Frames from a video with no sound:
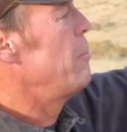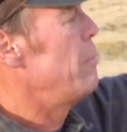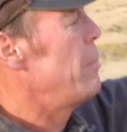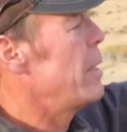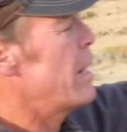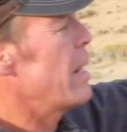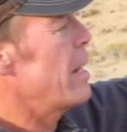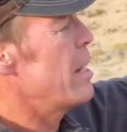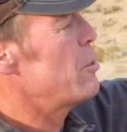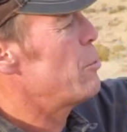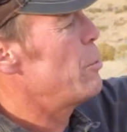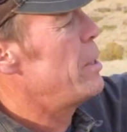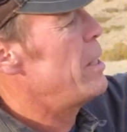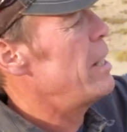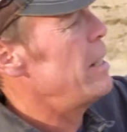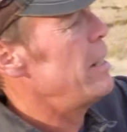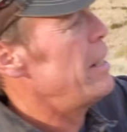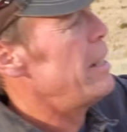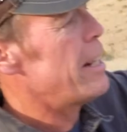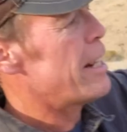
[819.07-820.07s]
because we
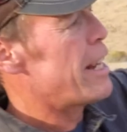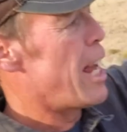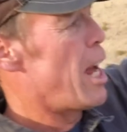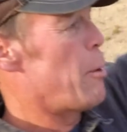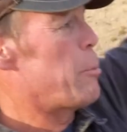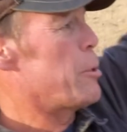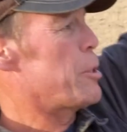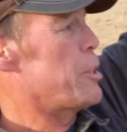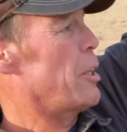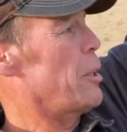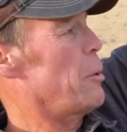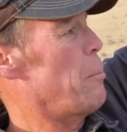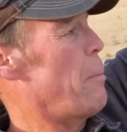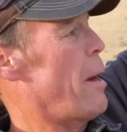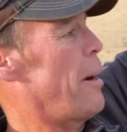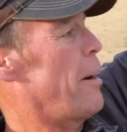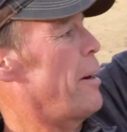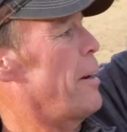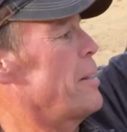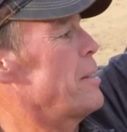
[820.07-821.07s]
didn't need a camper shelter
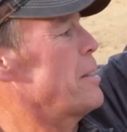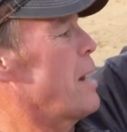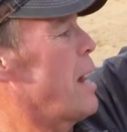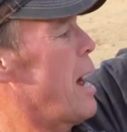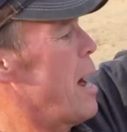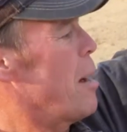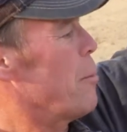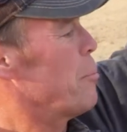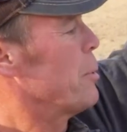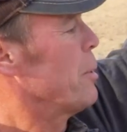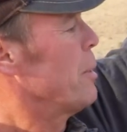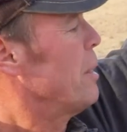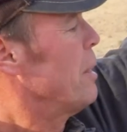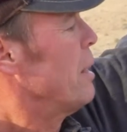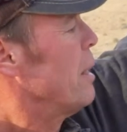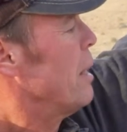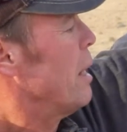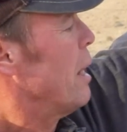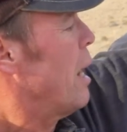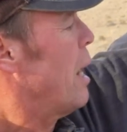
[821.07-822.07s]
mounted on top,
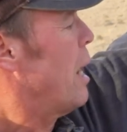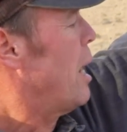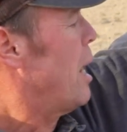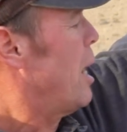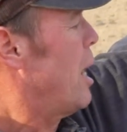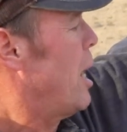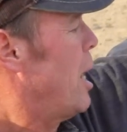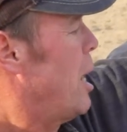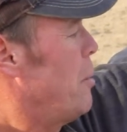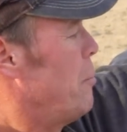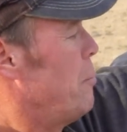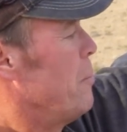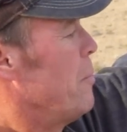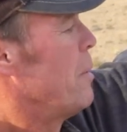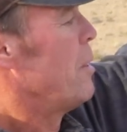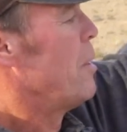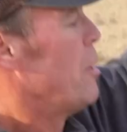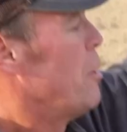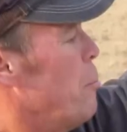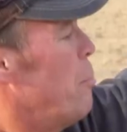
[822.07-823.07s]

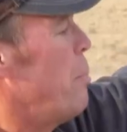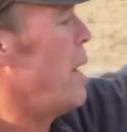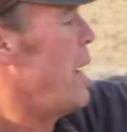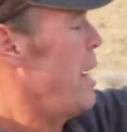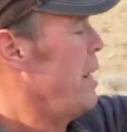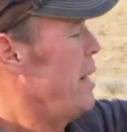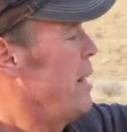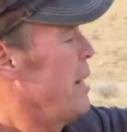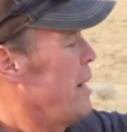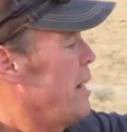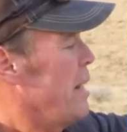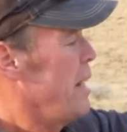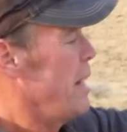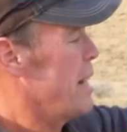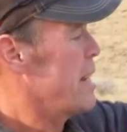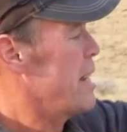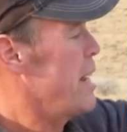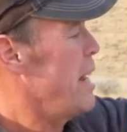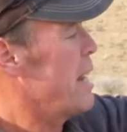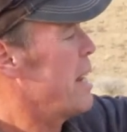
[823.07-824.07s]
but
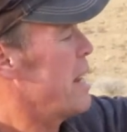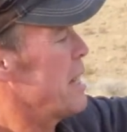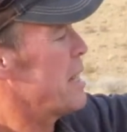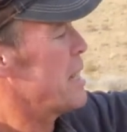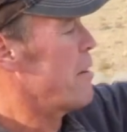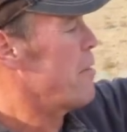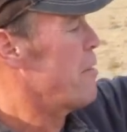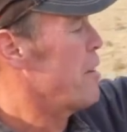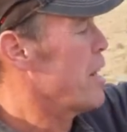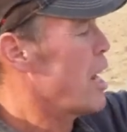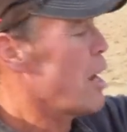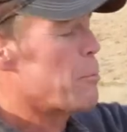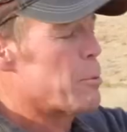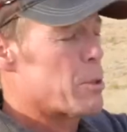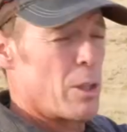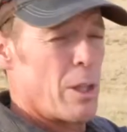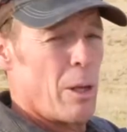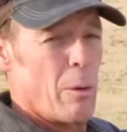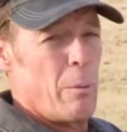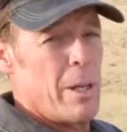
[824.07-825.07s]
it gets everything up
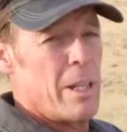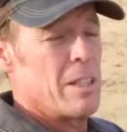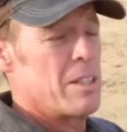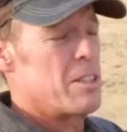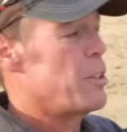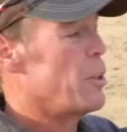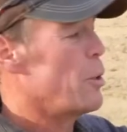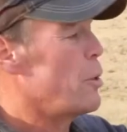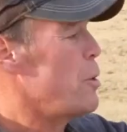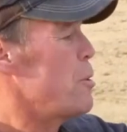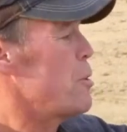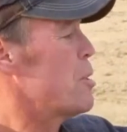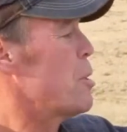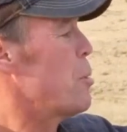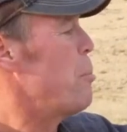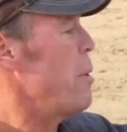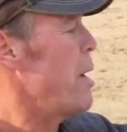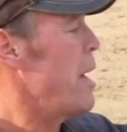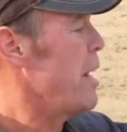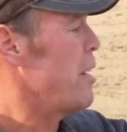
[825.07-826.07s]
so that we can still use the
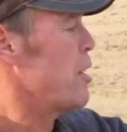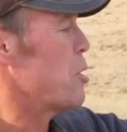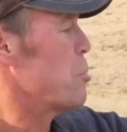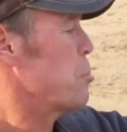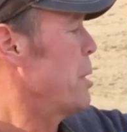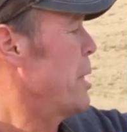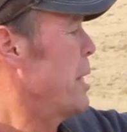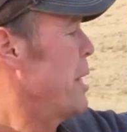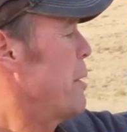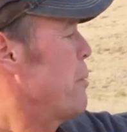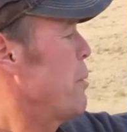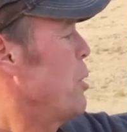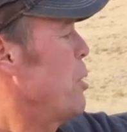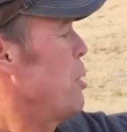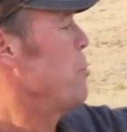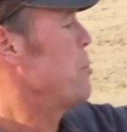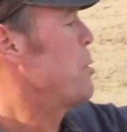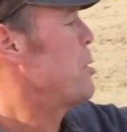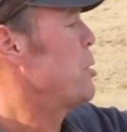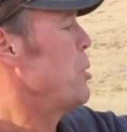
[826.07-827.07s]
bed. There's plenty of
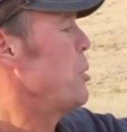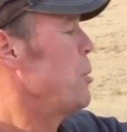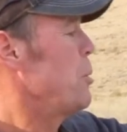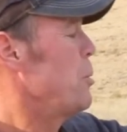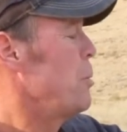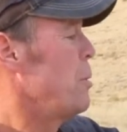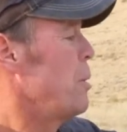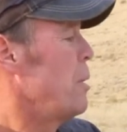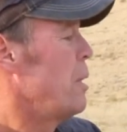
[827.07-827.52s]
room to,